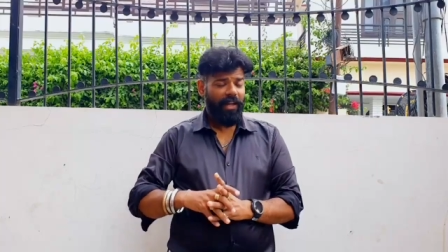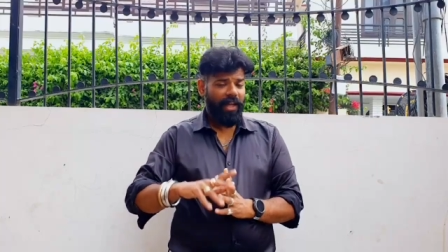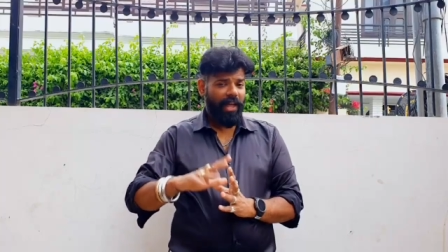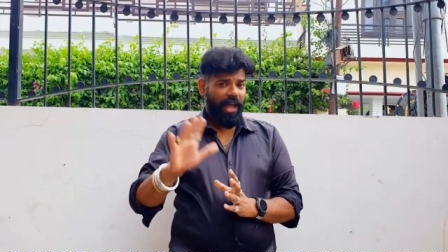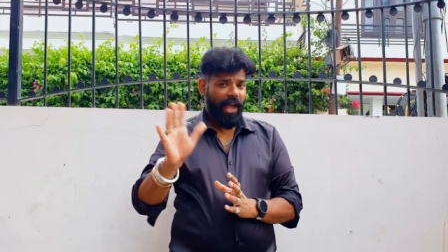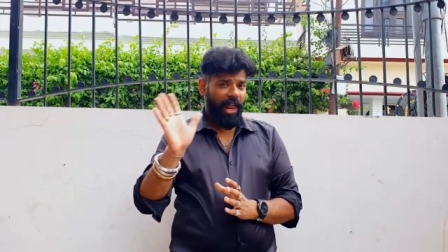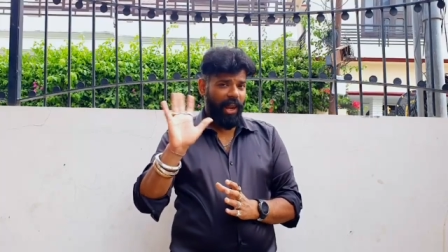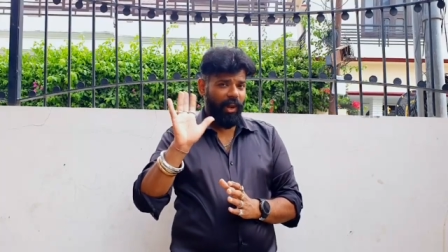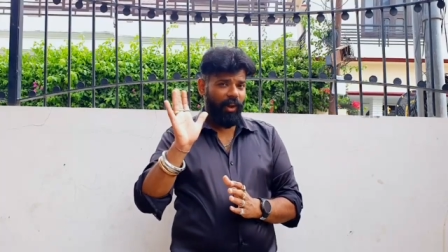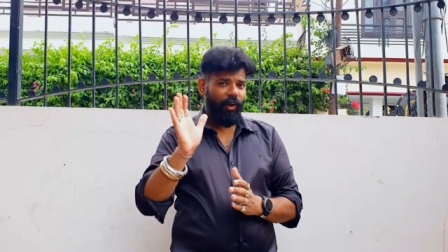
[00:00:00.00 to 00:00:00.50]

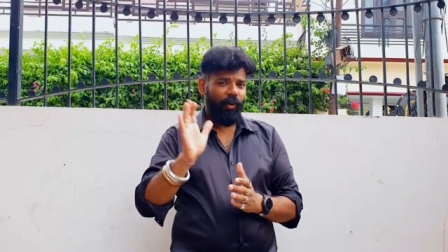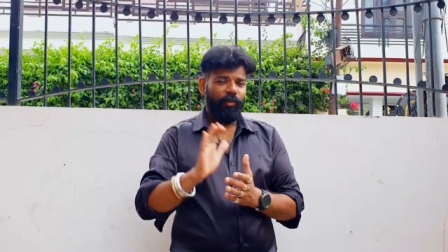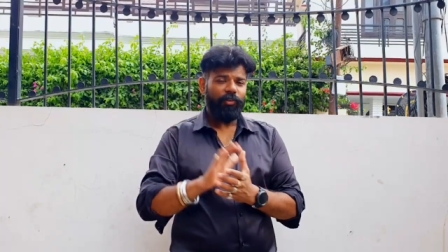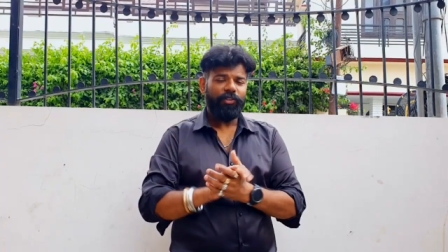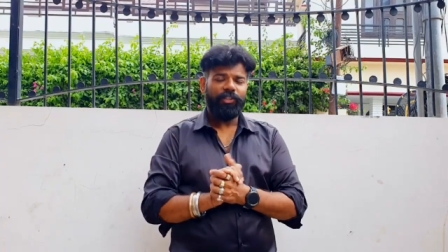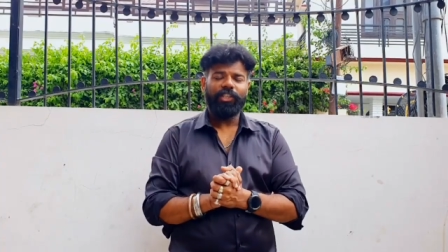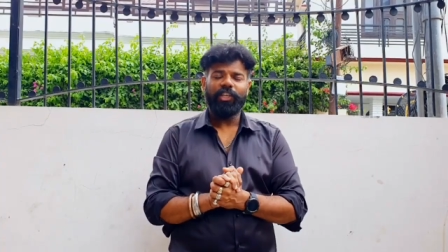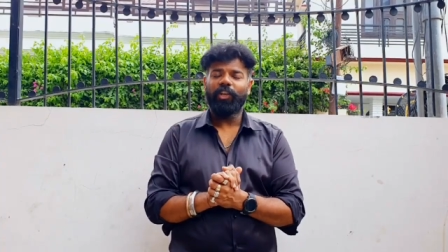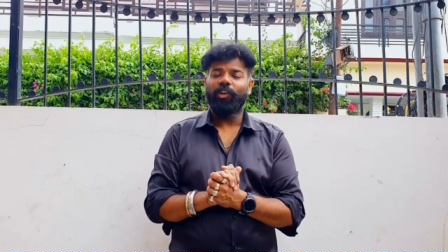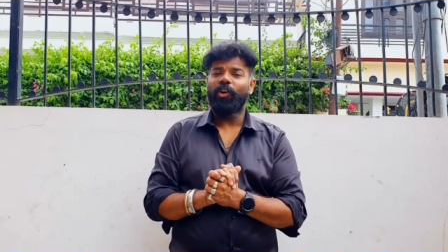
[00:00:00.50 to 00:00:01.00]
Hello
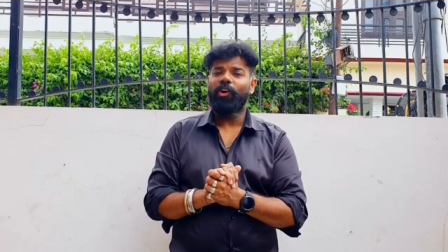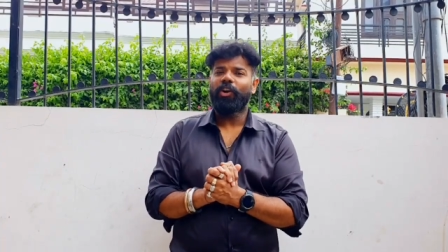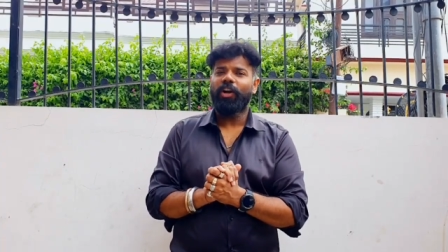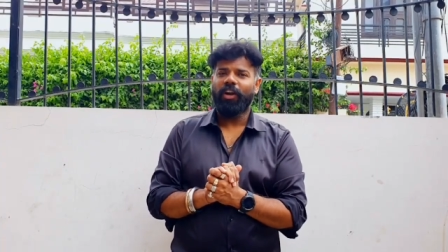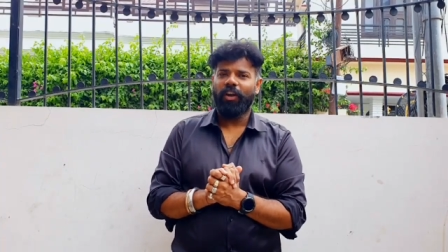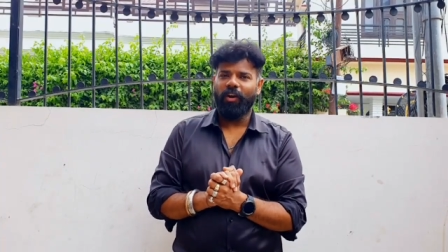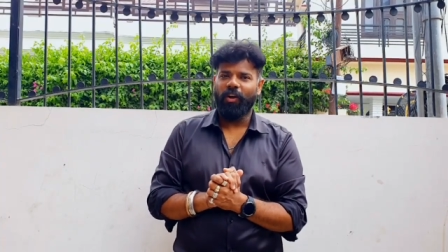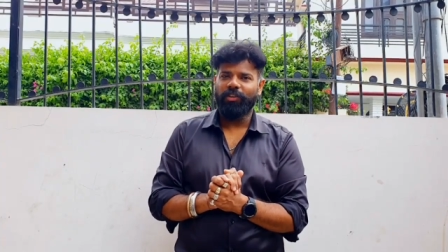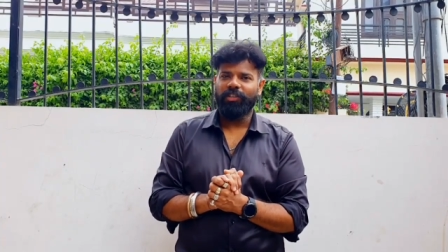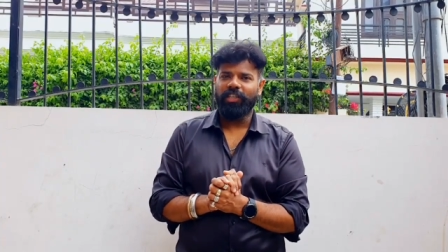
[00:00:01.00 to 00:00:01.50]
Zero
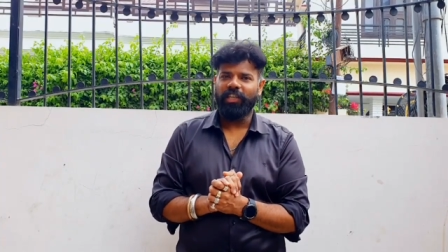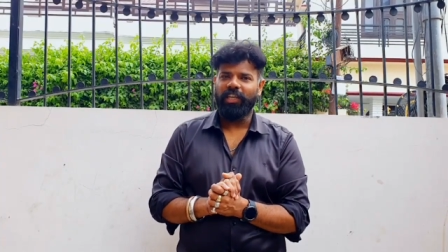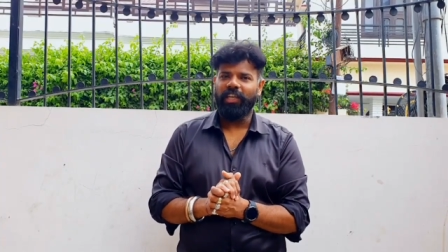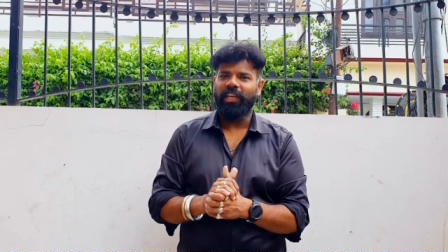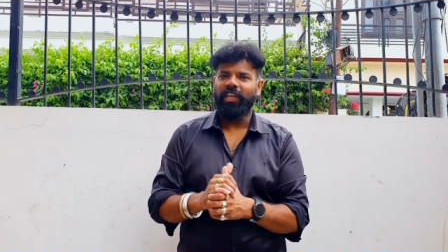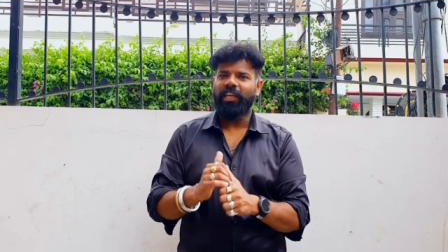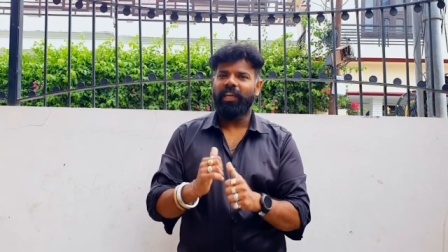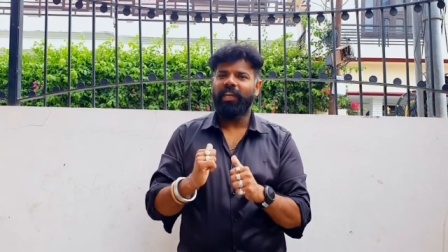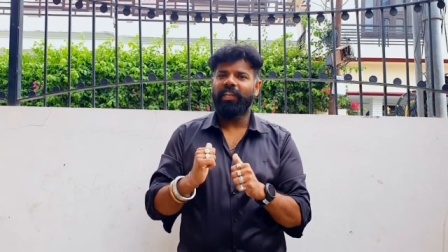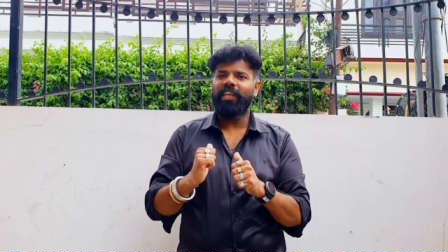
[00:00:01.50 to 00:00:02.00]
Carotti,
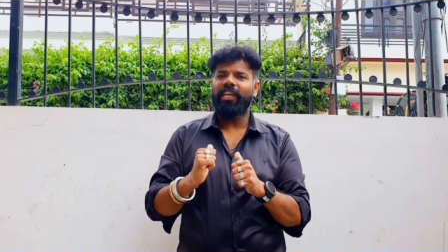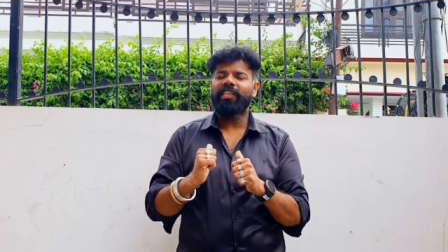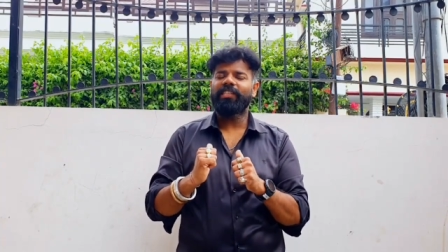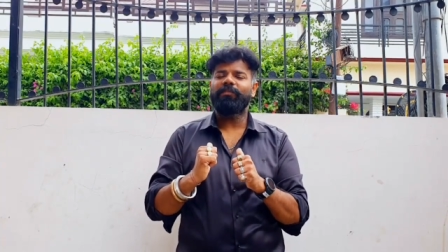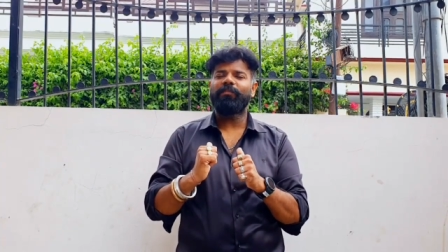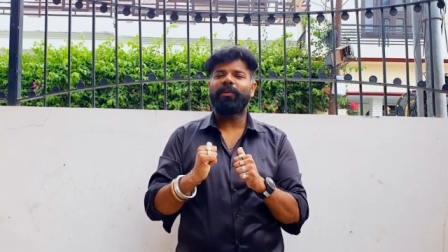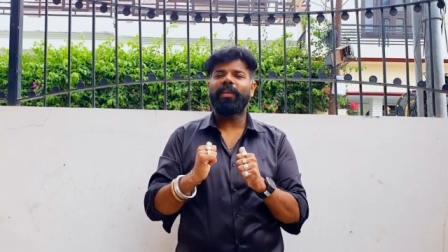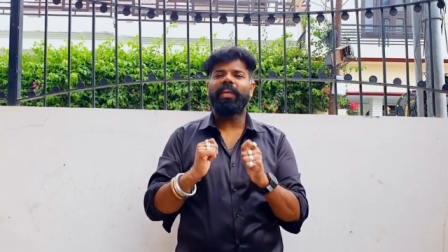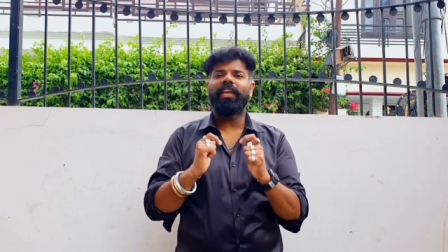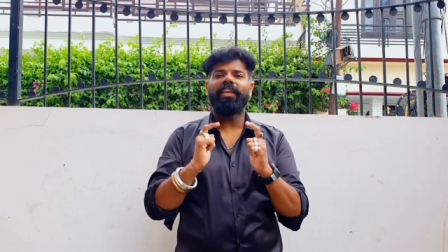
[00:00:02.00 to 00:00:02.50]
it is
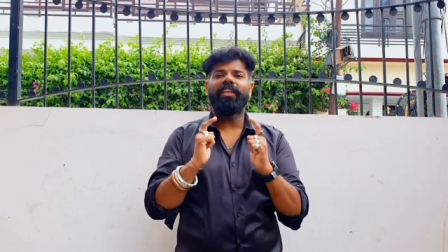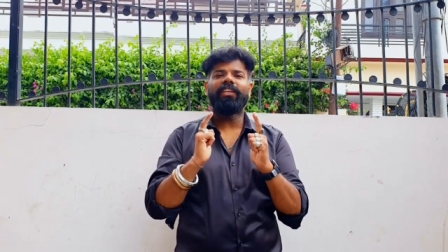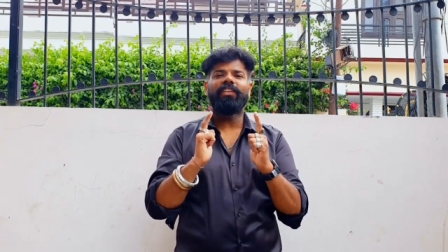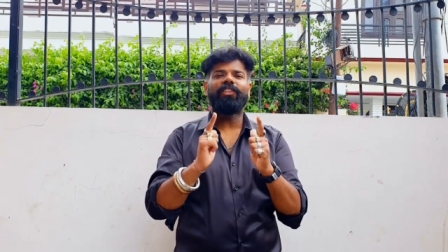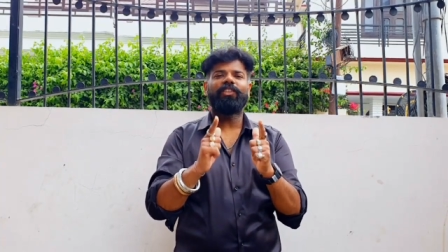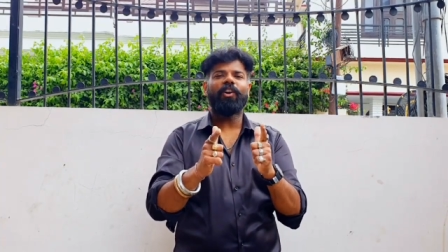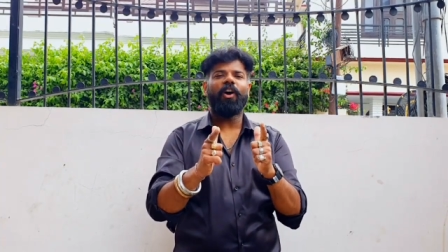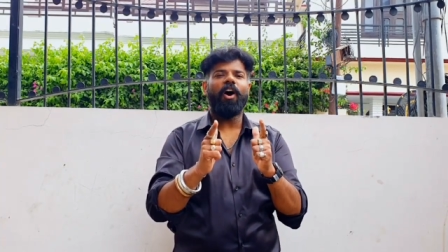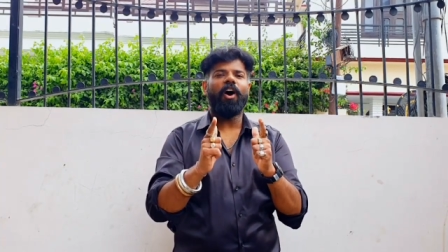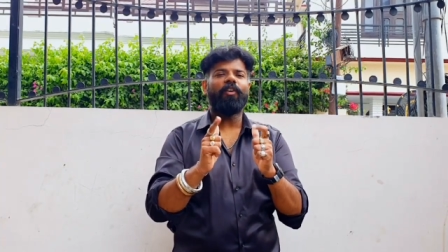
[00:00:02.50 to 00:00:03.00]
me,
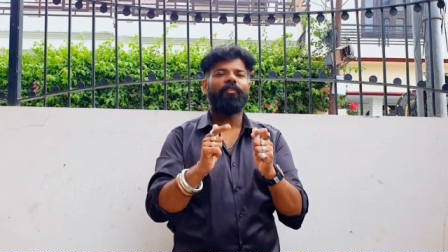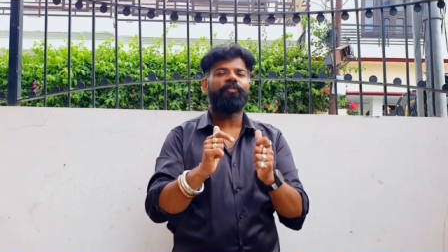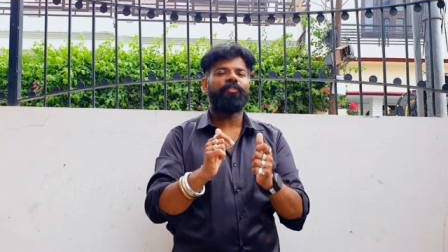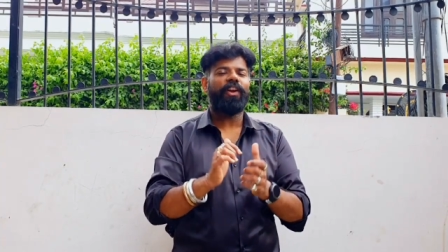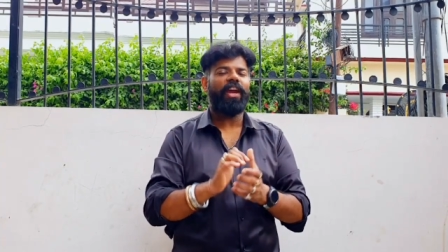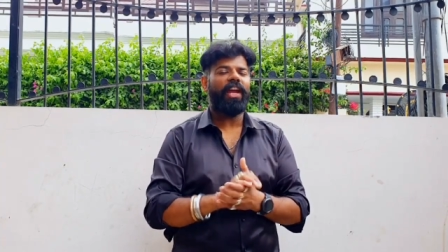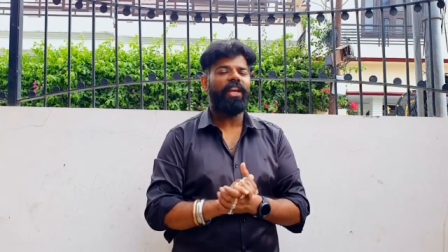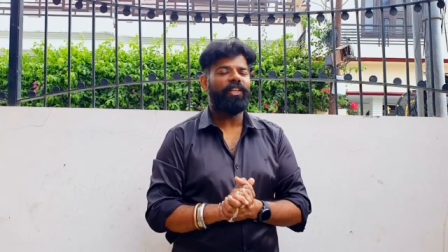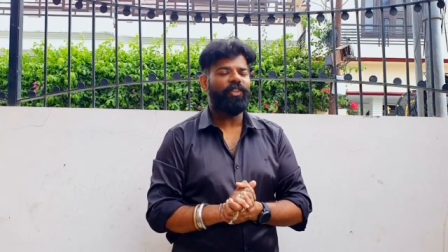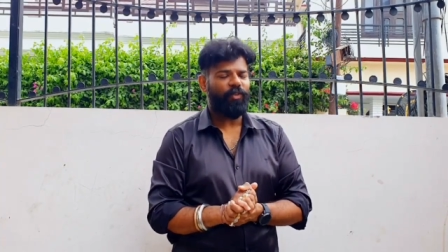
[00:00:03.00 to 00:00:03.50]
your
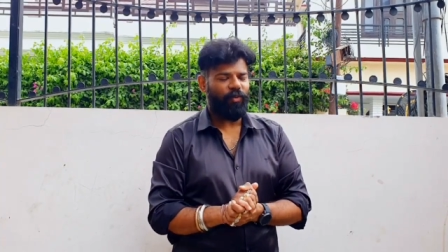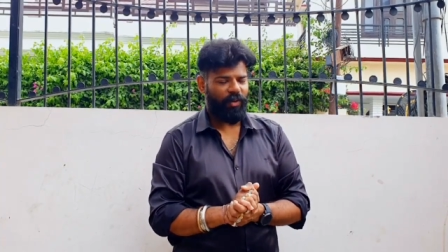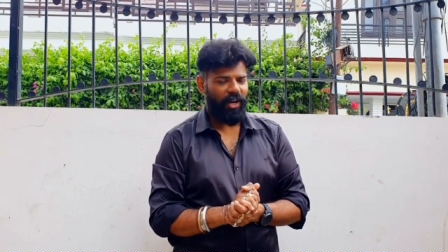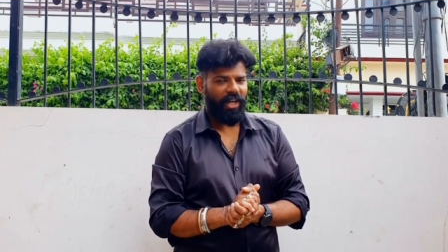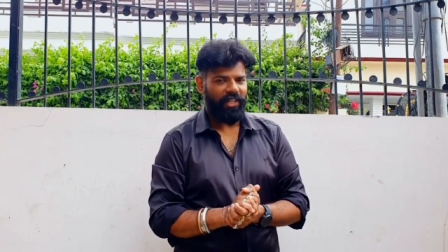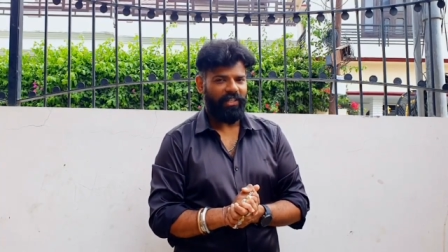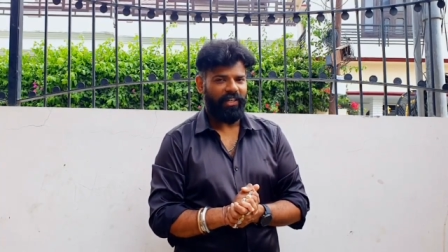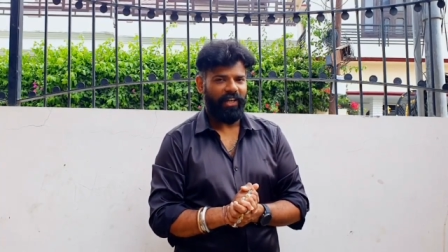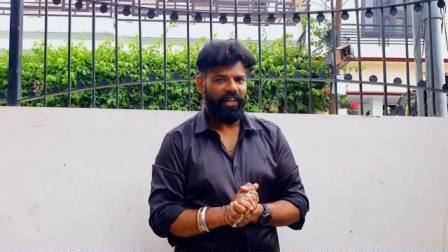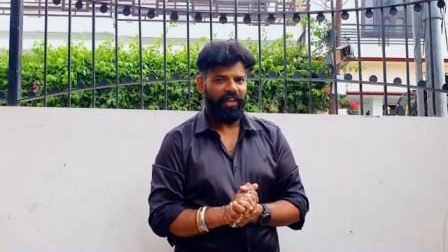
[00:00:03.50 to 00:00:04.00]
friend
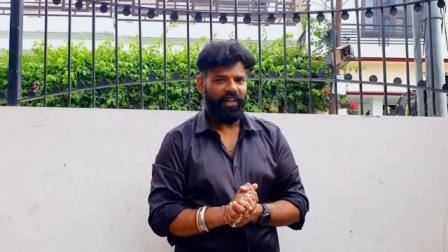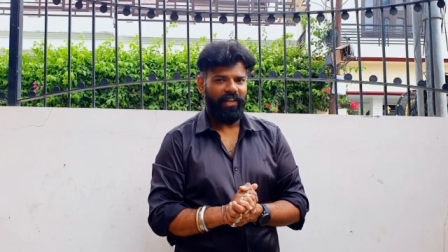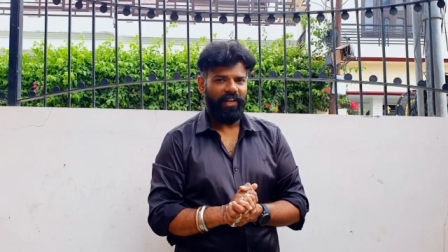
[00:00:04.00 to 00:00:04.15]
Jonathan.